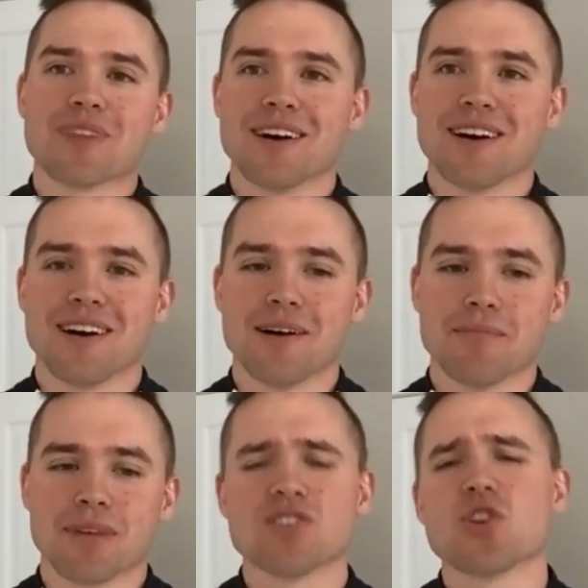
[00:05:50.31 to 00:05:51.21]

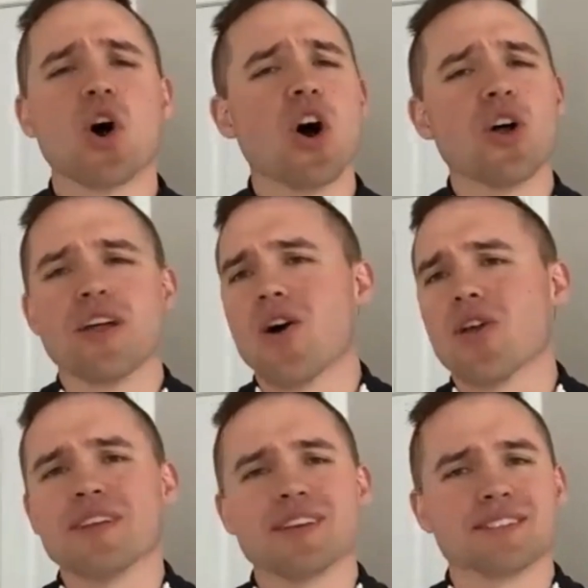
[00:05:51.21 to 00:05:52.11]
Because
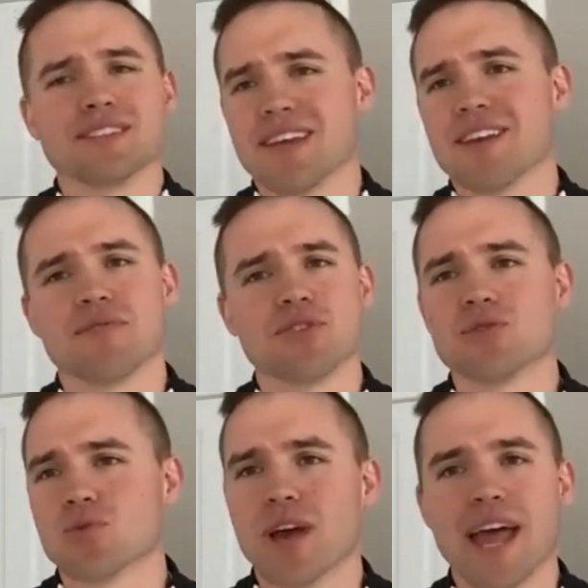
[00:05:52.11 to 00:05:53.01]
all those
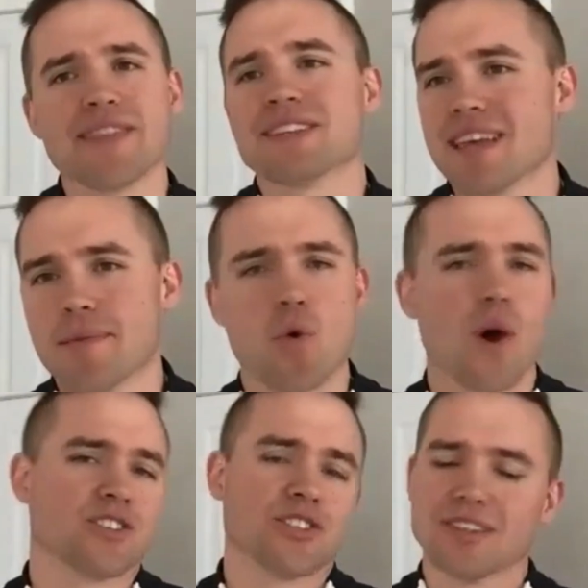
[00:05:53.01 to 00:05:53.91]
interviews had the same
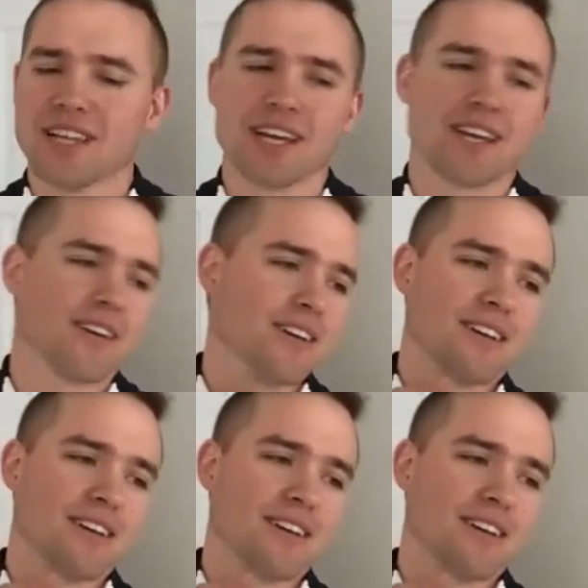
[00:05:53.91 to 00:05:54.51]
question, like,